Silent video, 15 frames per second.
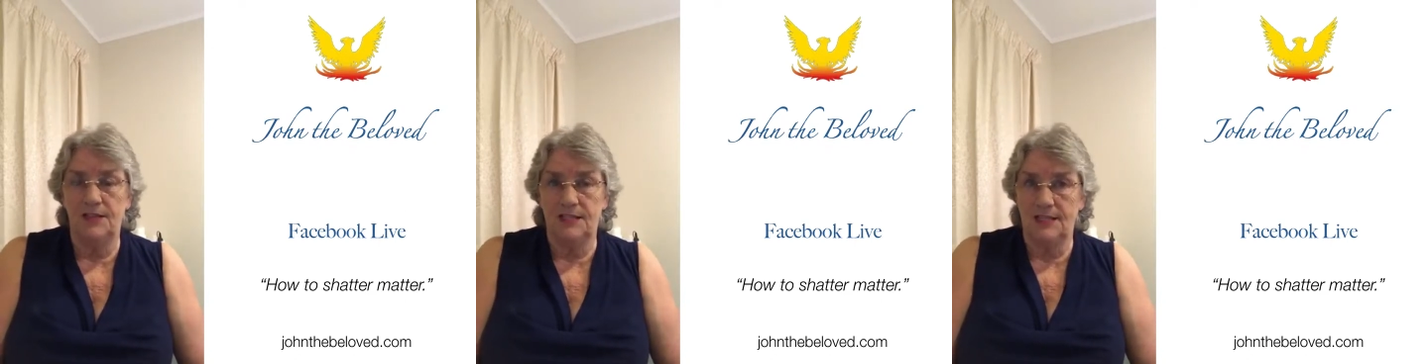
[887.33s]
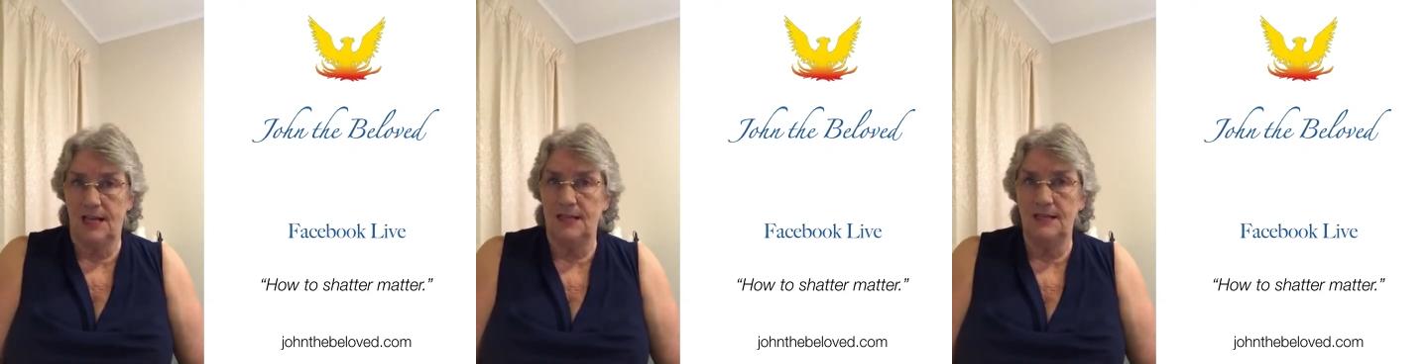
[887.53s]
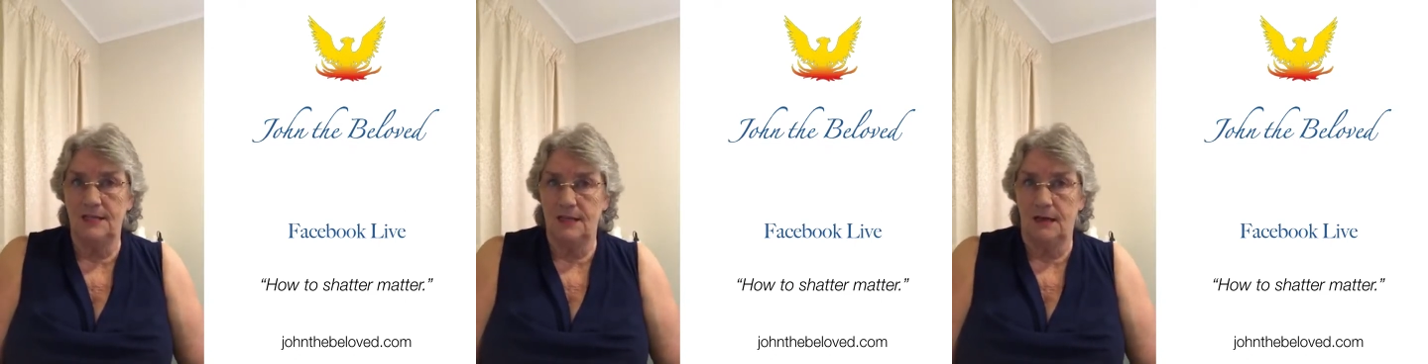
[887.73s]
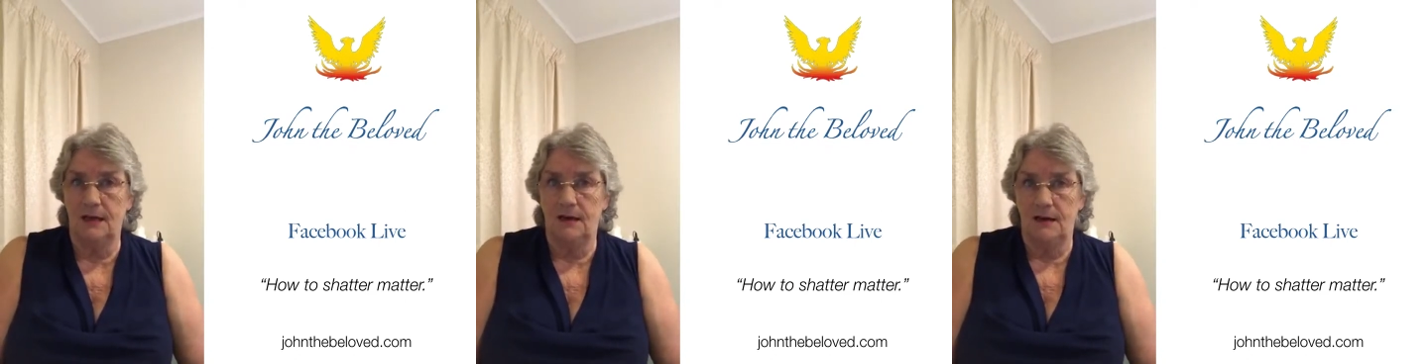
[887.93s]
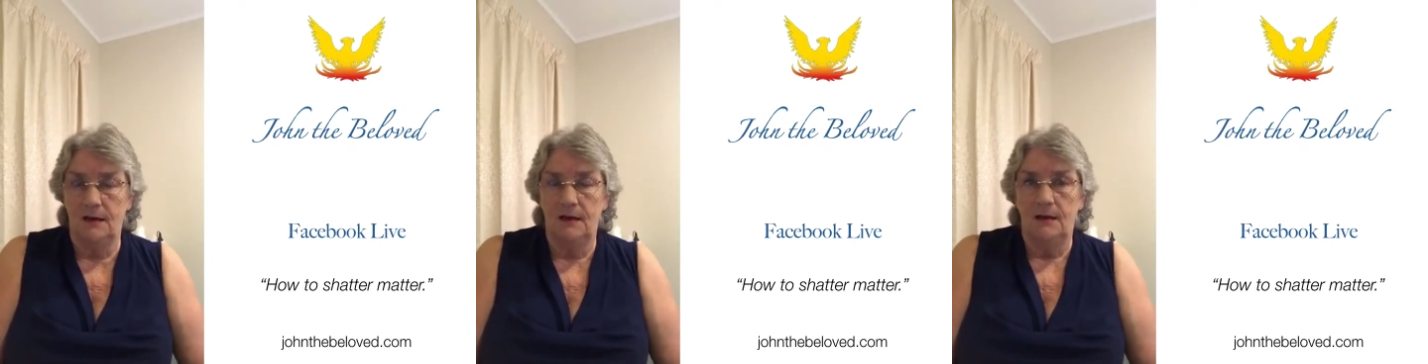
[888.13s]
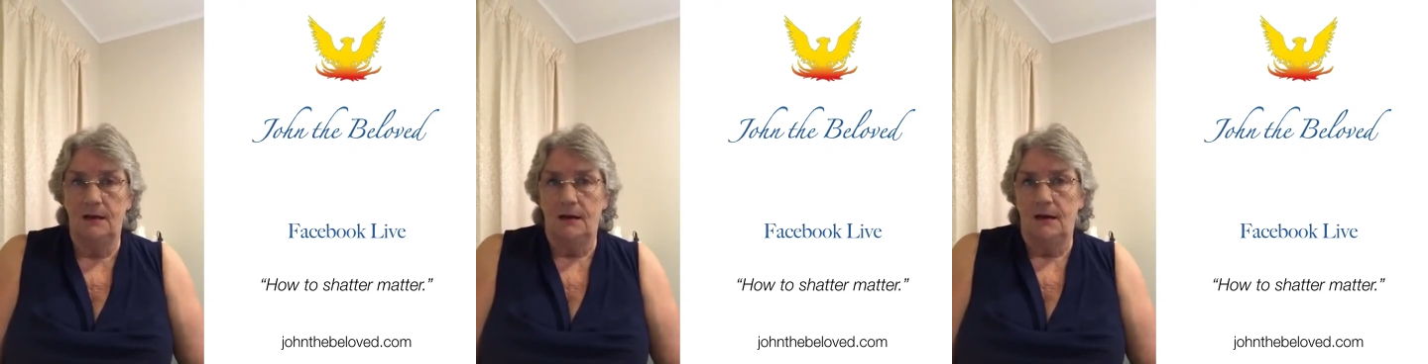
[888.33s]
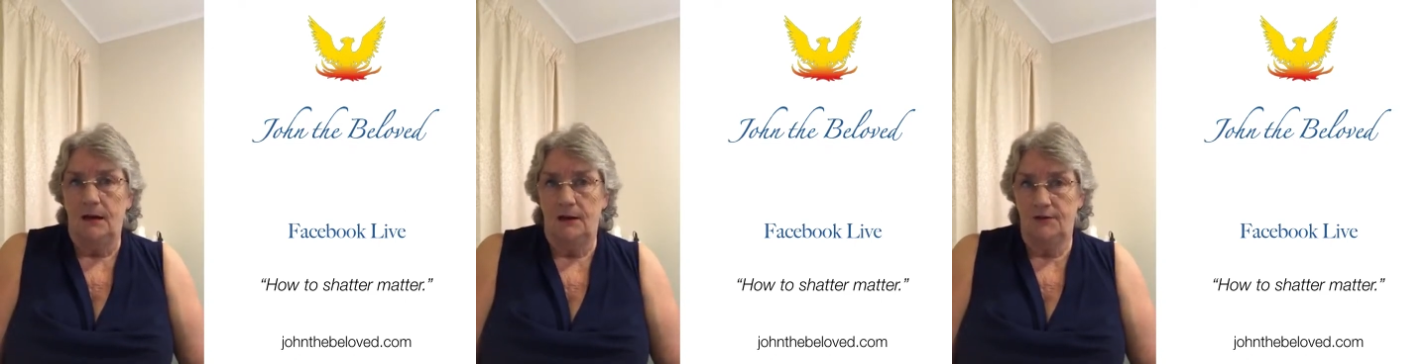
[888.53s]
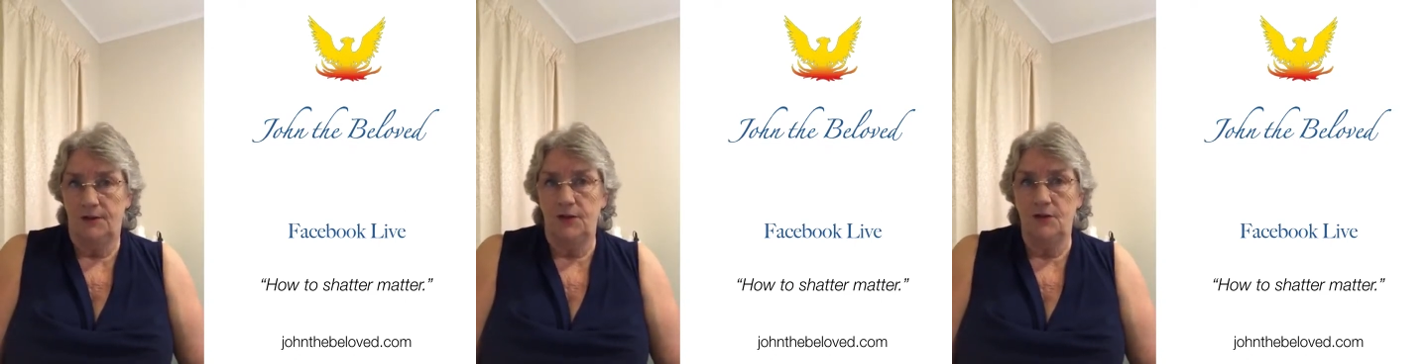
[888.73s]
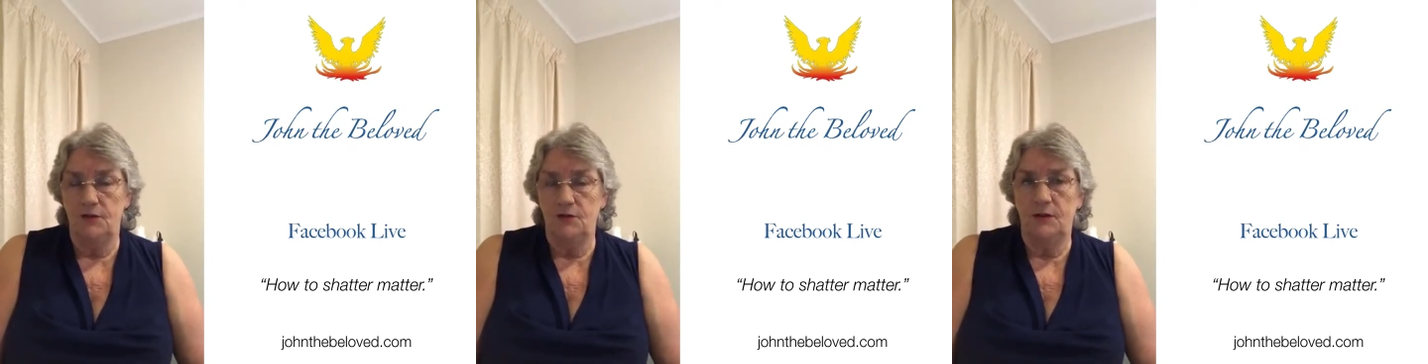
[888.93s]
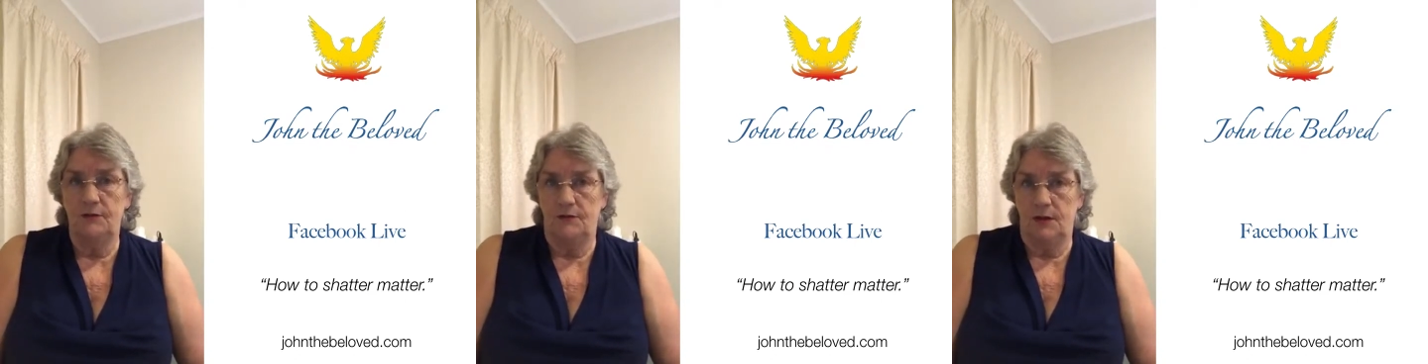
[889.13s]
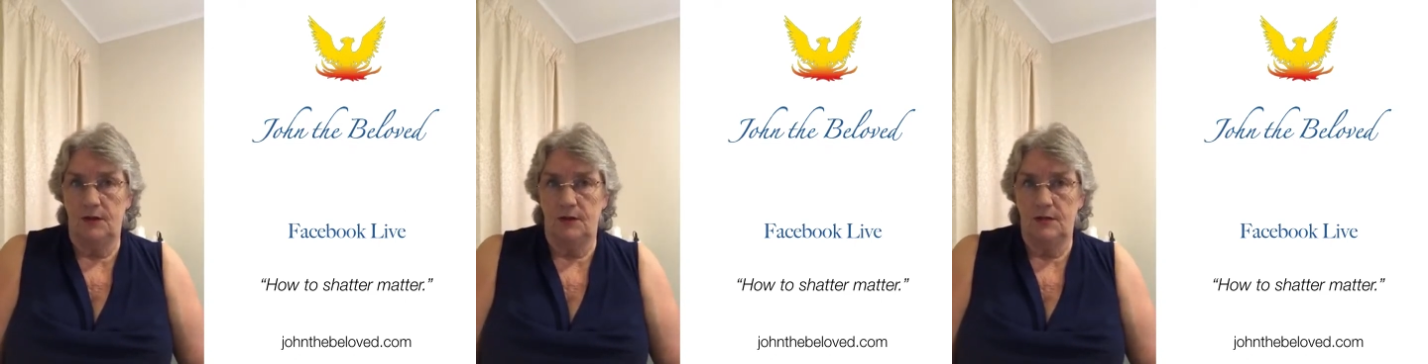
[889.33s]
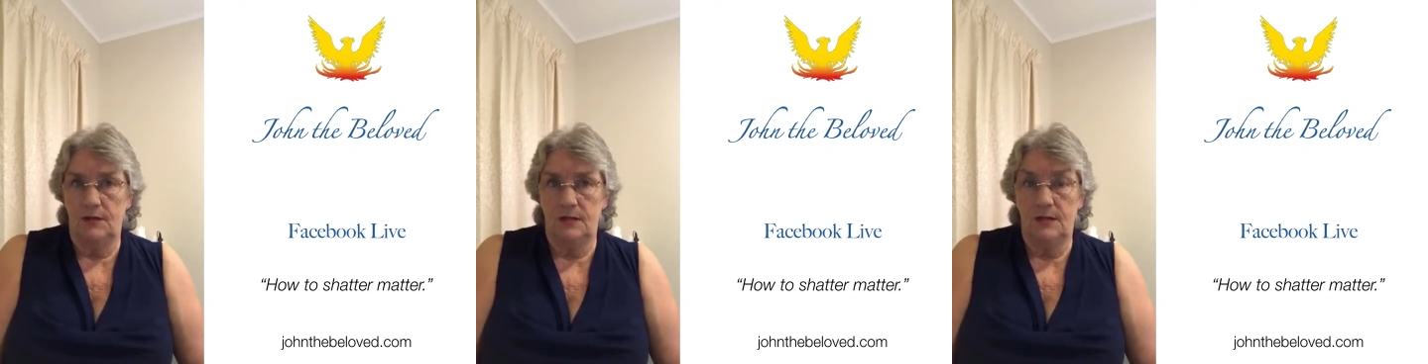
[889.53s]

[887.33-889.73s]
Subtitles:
center of the universe.